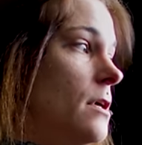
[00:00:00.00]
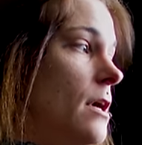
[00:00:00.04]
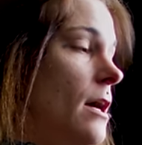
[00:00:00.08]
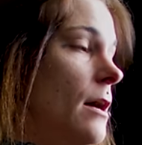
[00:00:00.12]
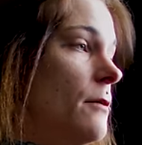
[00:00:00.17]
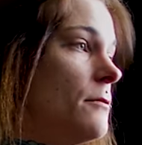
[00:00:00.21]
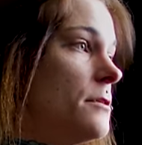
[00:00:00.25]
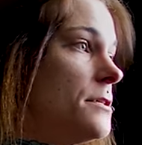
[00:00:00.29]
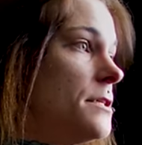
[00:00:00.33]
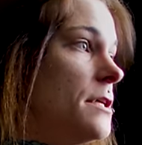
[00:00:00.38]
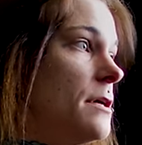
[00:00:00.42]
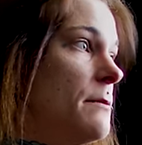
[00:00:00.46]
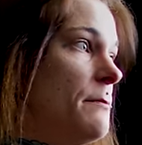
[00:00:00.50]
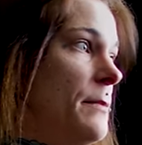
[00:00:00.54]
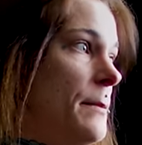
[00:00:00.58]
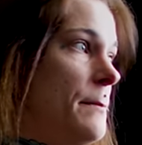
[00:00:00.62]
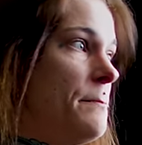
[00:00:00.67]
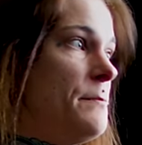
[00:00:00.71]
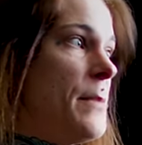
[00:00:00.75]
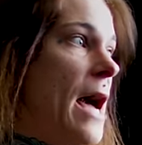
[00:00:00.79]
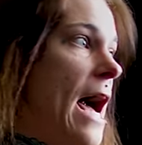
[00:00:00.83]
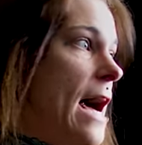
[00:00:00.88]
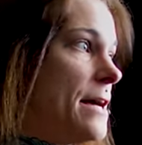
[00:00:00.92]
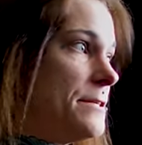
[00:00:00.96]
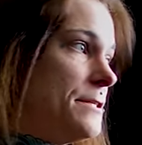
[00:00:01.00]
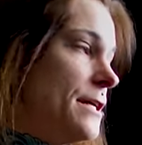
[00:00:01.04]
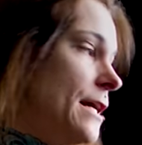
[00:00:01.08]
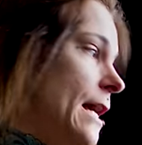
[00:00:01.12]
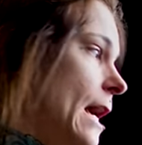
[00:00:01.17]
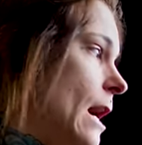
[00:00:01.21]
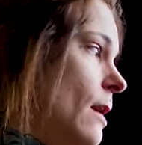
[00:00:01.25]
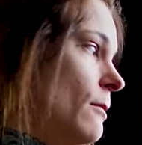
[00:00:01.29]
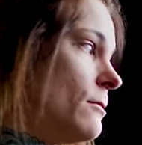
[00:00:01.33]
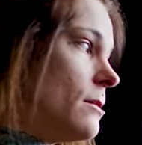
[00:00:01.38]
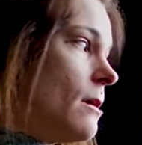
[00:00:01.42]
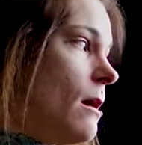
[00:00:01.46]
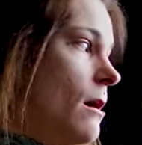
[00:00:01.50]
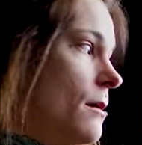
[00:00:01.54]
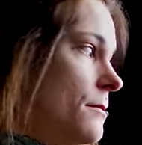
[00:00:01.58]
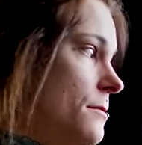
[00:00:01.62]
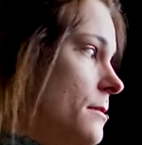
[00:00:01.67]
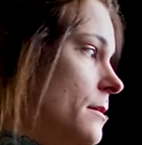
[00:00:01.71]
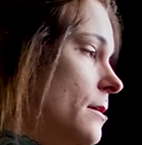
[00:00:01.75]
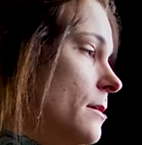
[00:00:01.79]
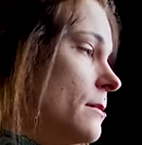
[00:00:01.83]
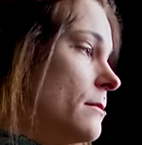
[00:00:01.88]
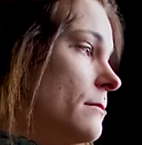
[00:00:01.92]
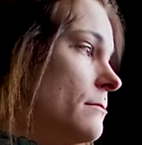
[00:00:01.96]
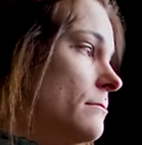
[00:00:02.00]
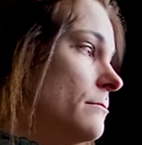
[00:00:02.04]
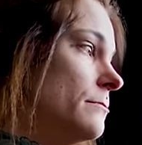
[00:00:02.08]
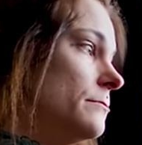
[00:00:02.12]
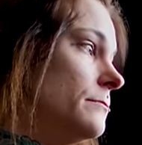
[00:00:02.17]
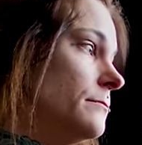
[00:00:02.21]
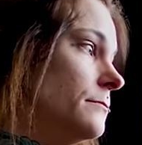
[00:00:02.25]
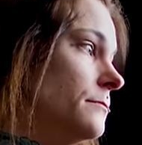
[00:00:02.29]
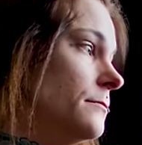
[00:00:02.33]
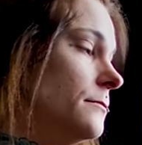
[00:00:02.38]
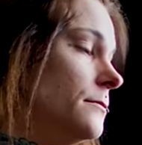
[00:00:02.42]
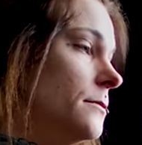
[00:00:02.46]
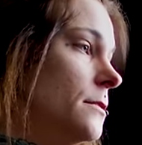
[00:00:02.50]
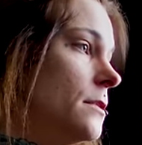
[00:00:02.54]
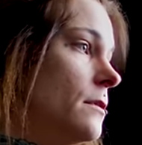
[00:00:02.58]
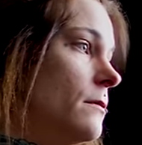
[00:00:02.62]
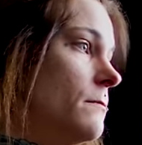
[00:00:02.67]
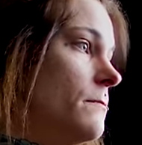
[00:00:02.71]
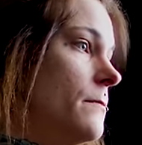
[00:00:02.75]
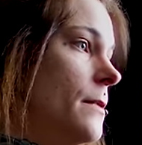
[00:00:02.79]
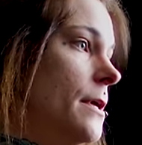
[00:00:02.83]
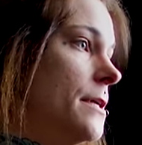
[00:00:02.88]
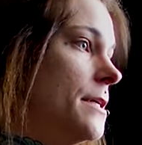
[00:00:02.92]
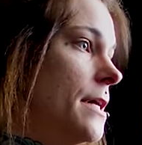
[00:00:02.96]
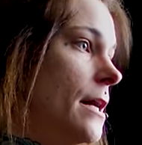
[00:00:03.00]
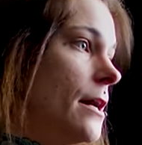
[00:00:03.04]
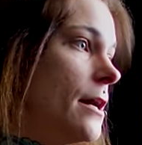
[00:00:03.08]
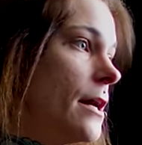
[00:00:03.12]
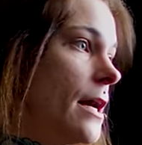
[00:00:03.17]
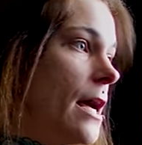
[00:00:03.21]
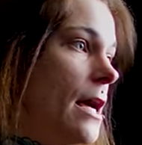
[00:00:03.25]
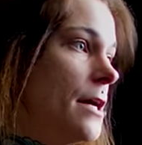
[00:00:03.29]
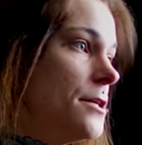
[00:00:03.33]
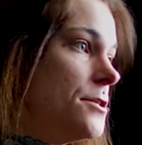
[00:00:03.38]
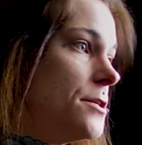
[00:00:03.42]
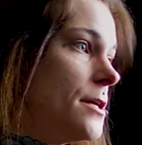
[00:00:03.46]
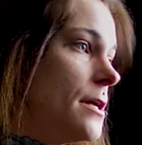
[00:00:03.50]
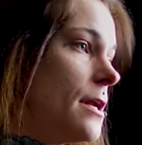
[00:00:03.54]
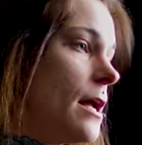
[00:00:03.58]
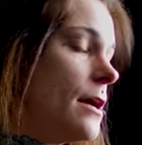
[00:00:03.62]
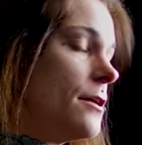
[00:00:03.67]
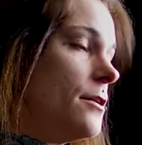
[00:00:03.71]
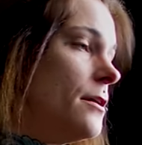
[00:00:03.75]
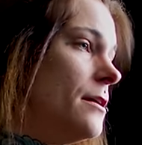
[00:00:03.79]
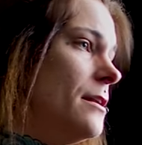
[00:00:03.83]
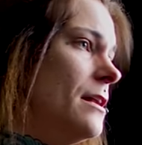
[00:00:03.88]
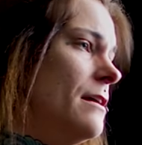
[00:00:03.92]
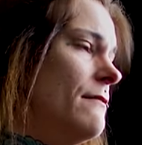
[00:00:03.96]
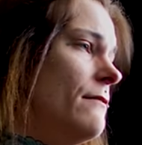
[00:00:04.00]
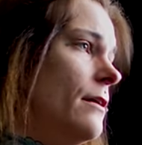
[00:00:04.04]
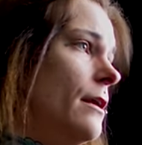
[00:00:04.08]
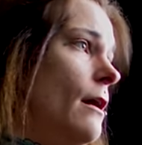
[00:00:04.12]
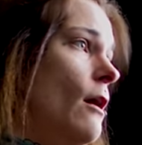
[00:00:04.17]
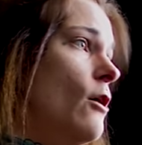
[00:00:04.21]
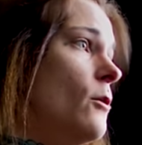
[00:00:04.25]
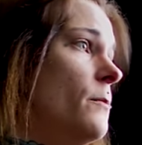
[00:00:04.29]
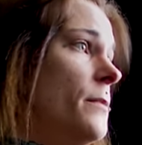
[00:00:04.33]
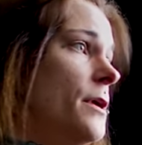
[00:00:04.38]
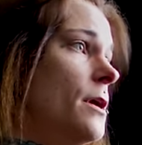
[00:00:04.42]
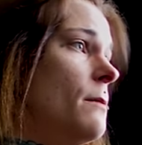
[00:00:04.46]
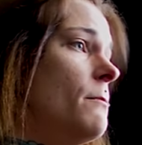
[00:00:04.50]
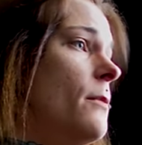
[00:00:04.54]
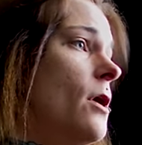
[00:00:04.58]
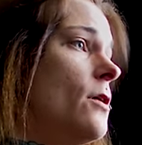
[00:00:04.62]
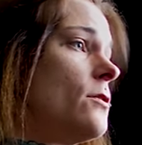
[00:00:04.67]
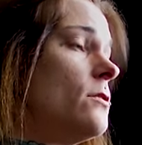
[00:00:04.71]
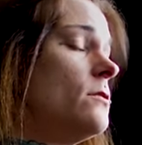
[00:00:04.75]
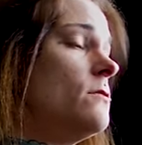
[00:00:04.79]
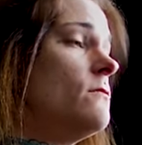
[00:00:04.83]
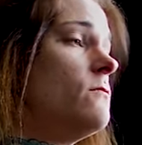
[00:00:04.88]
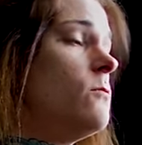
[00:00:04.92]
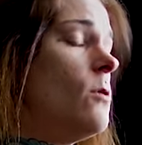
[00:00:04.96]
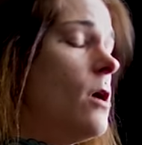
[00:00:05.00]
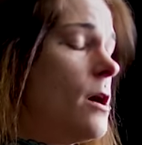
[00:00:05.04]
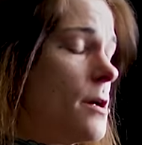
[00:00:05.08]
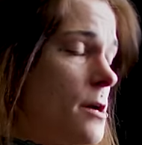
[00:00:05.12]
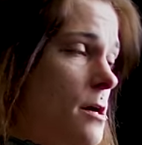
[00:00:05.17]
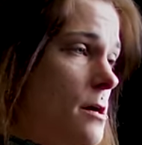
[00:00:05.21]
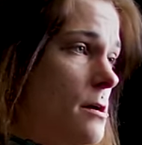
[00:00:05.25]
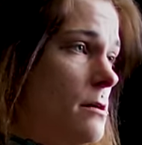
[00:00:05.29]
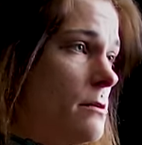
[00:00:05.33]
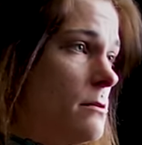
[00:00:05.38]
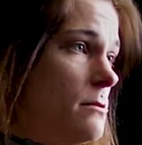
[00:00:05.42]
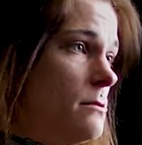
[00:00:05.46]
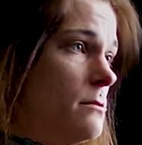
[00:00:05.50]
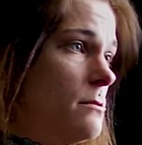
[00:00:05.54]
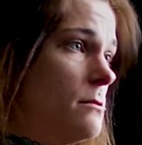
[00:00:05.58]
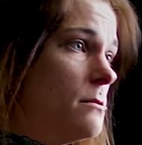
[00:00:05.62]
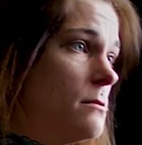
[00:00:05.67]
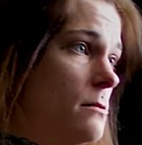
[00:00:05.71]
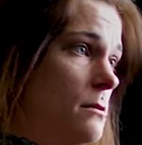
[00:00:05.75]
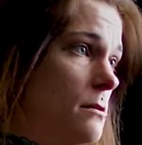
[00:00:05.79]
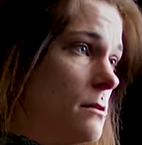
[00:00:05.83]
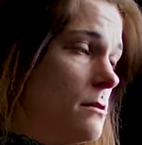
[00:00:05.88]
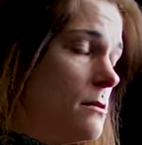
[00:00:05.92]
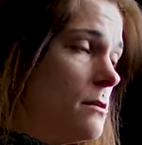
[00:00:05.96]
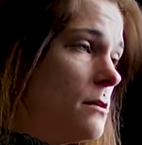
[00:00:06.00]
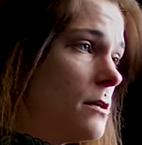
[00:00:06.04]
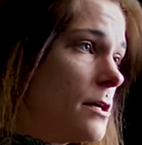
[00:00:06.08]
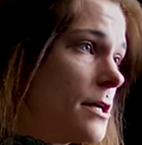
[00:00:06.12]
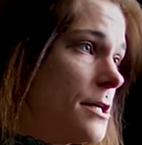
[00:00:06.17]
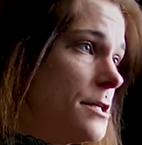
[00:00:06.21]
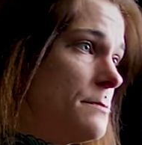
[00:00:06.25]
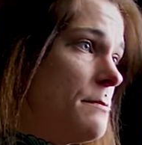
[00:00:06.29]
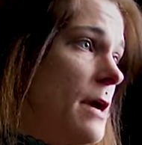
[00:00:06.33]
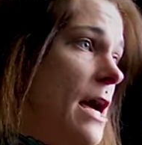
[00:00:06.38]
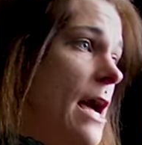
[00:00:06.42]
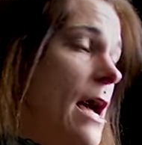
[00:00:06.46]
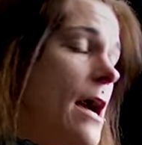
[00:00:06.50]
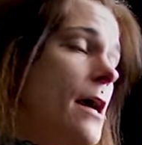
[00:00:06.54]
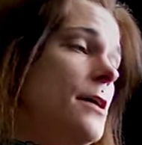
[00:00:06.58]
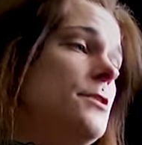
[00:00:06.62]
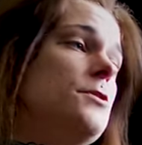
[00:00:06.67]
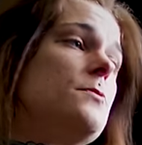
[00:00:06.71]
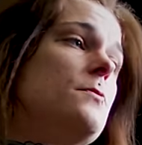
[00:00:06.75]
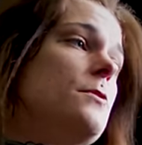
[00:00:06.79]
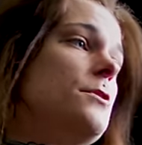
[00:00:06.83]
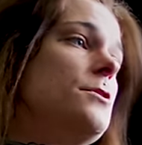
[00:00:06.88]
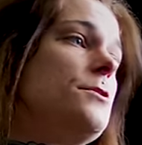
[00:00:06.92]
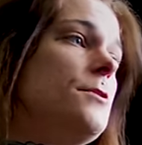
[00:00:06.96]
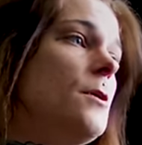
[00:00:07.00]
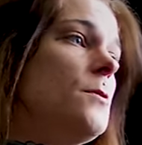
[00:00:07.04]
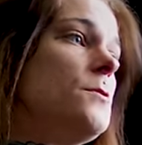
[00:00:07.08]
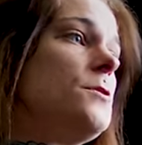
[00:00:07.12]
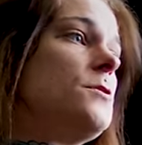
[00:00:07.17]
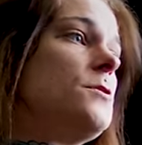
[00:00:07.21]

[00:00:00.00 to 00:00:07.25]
I was passing out on the interrogation. I couldn't even open a bottle of water because my hands were so